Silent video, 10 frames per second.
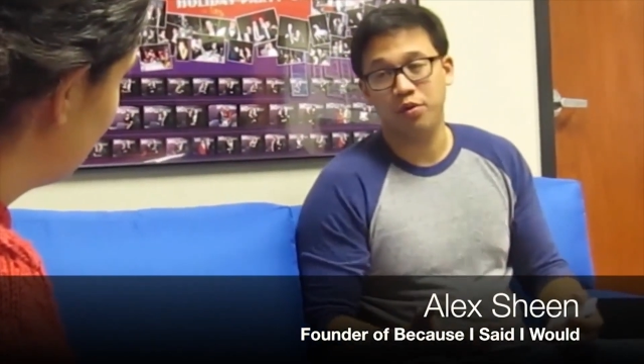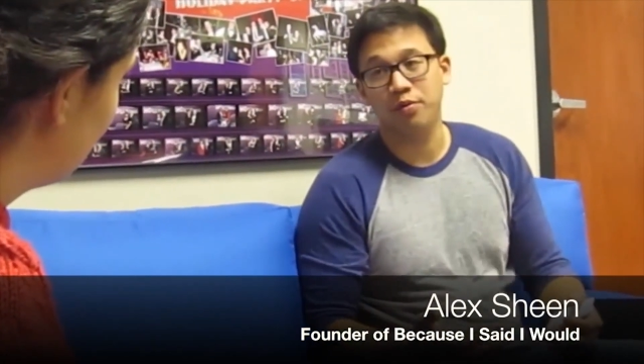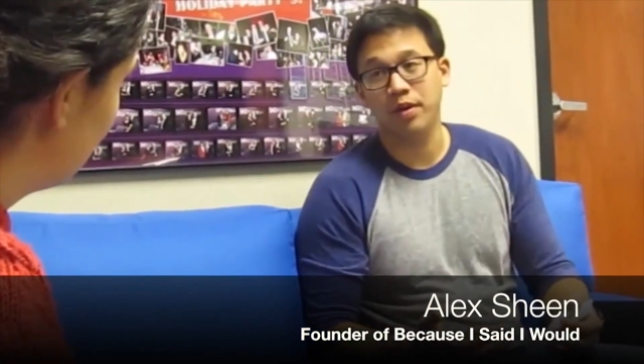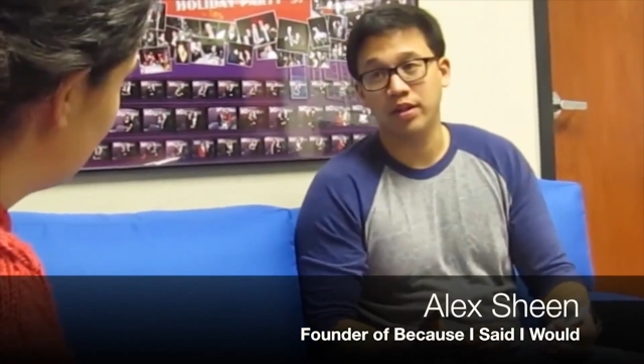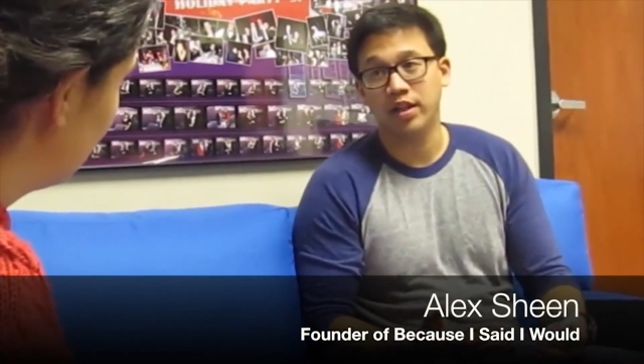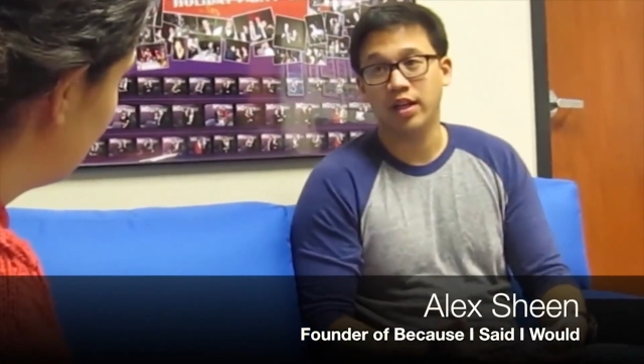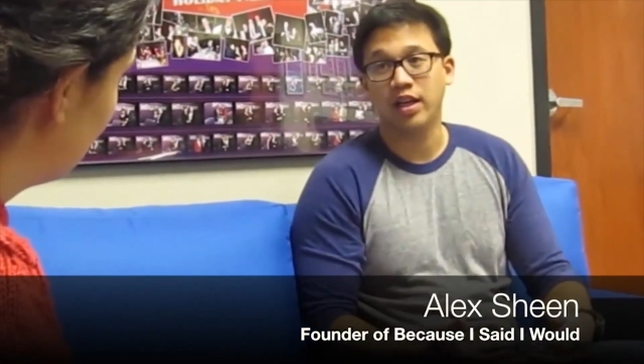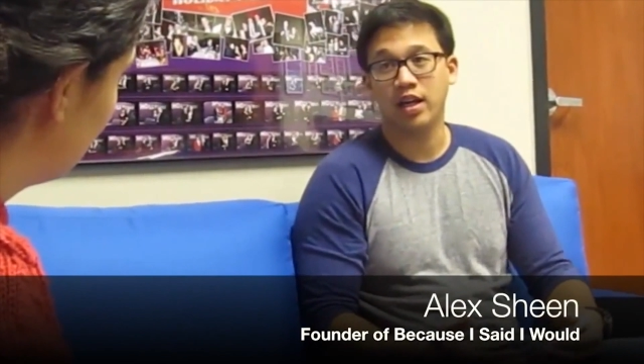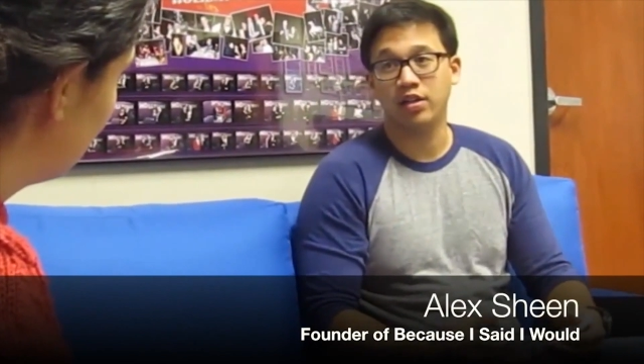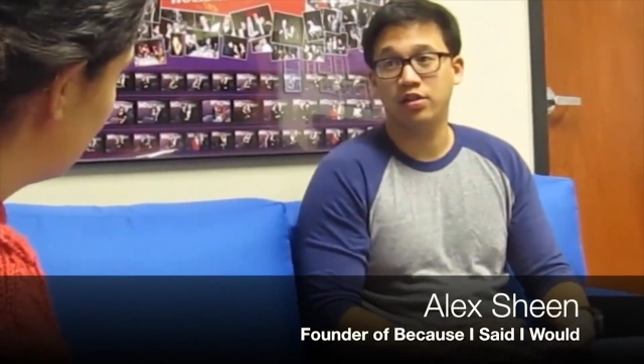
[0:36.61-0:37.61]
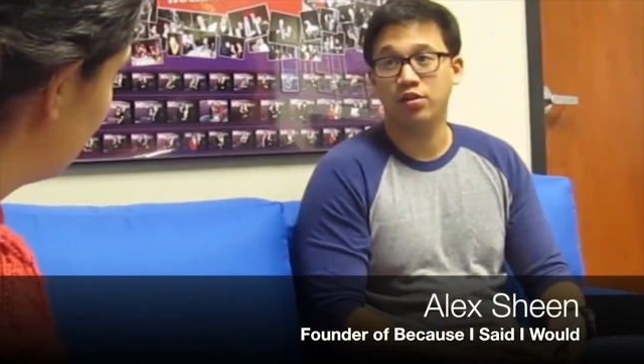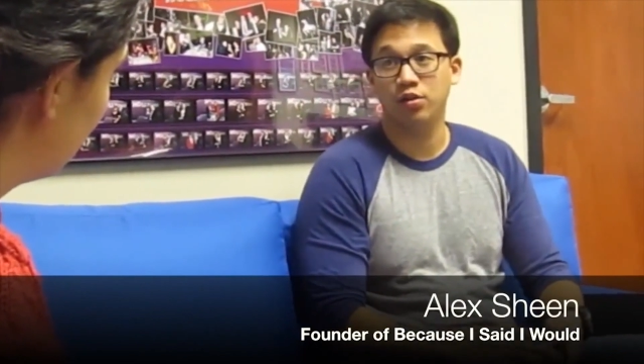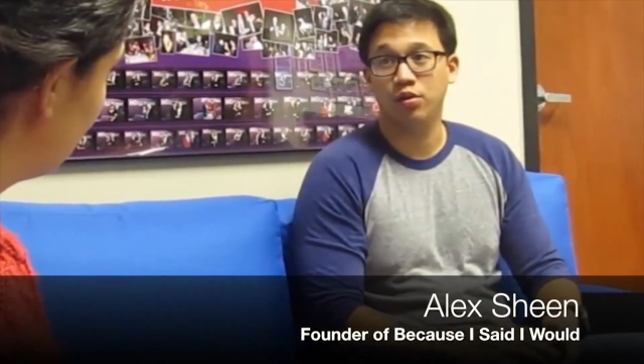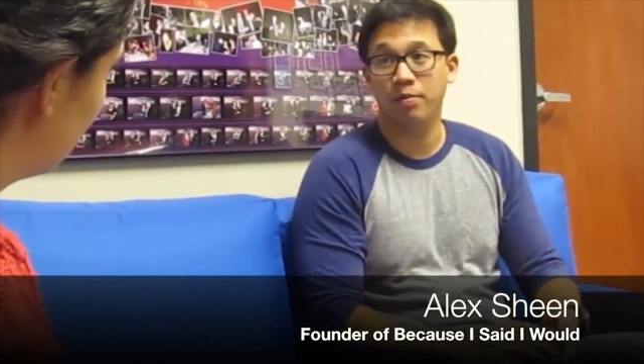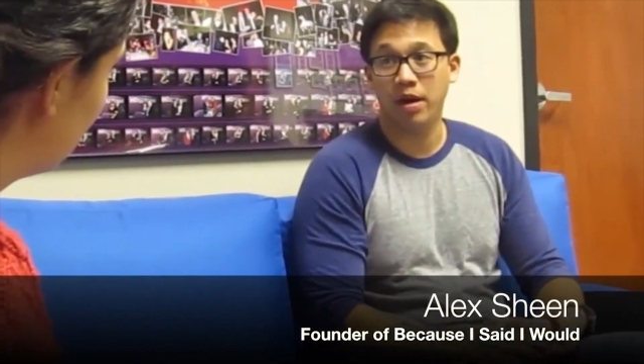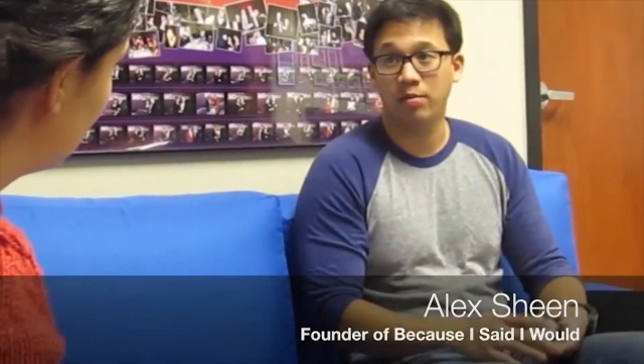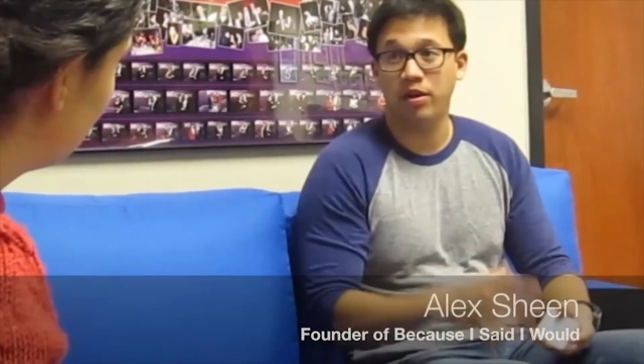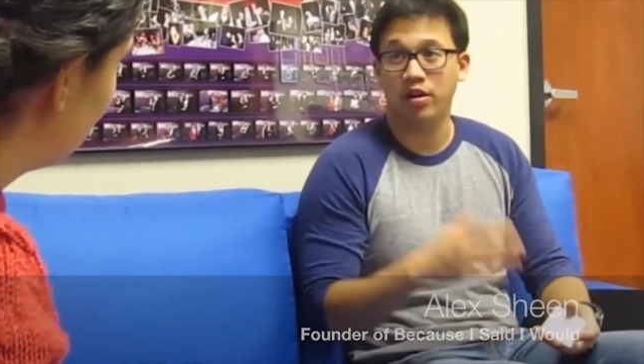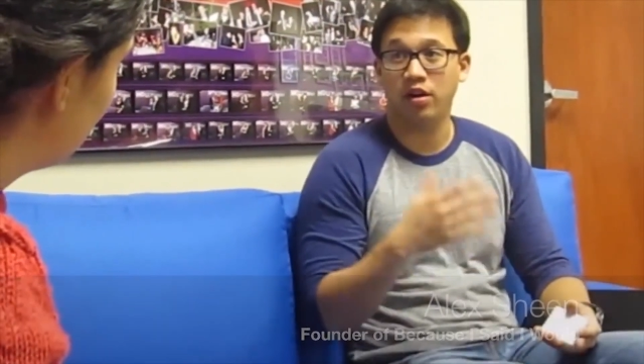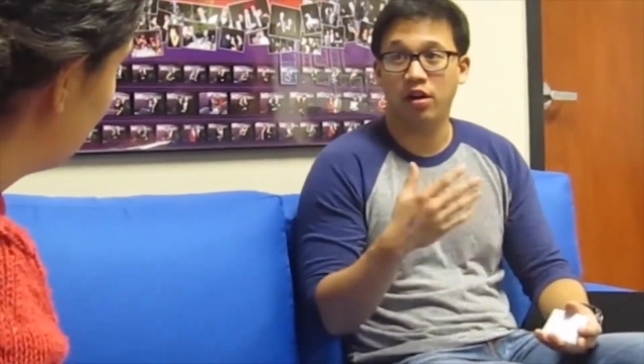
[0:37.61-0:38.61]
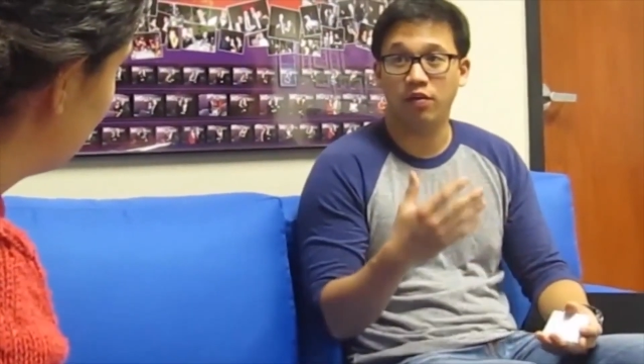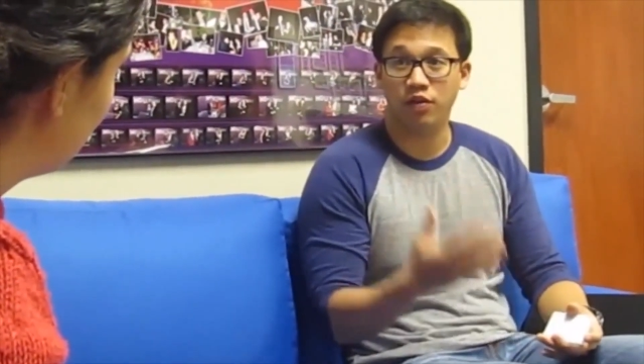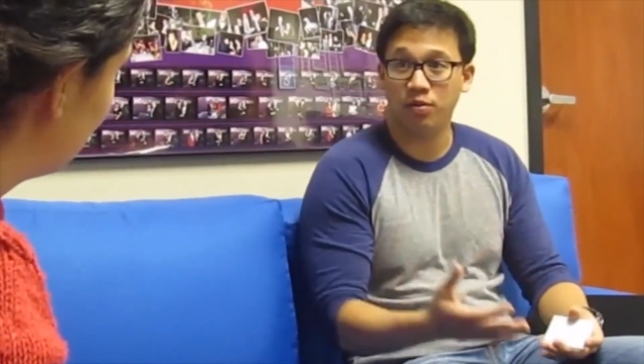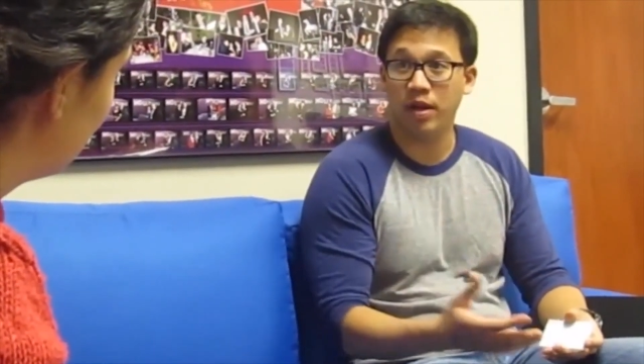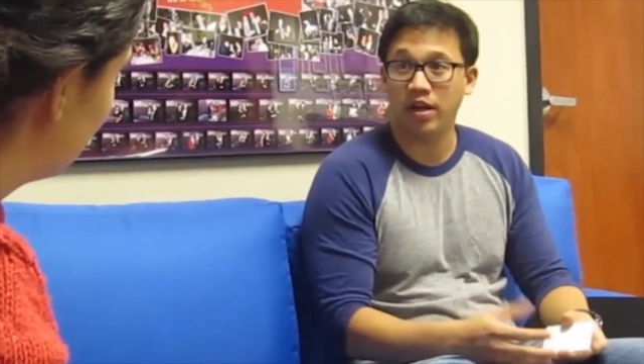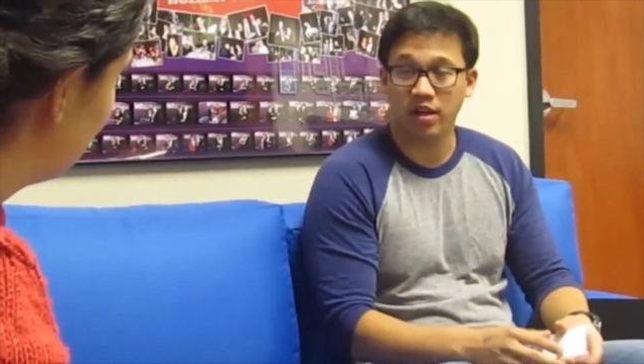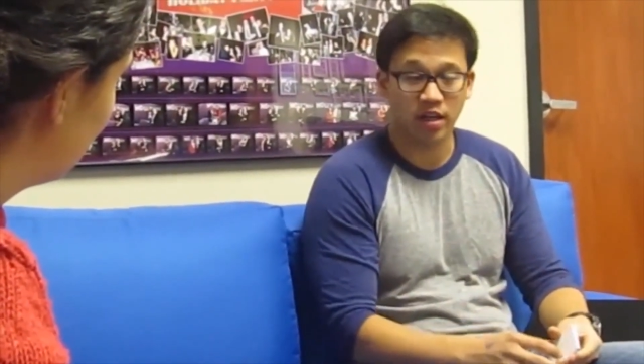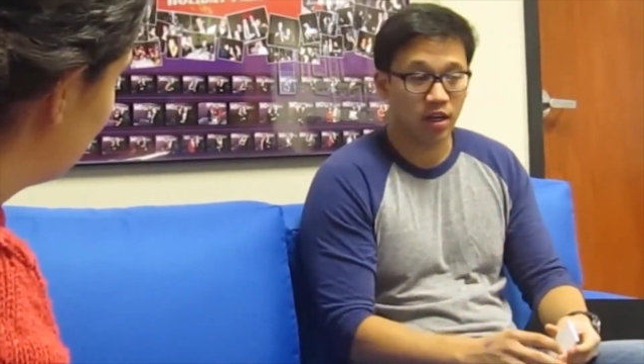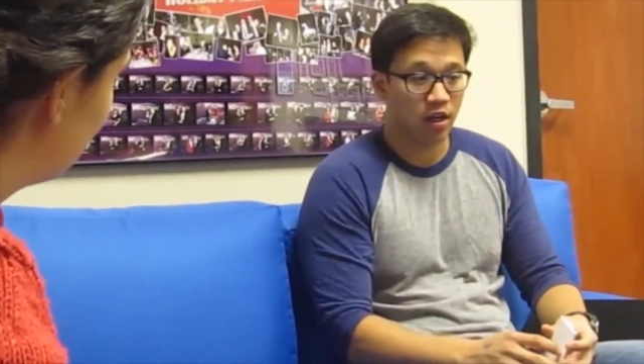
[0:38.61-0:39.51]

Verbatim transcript: movement dedicated to the betterment of humanity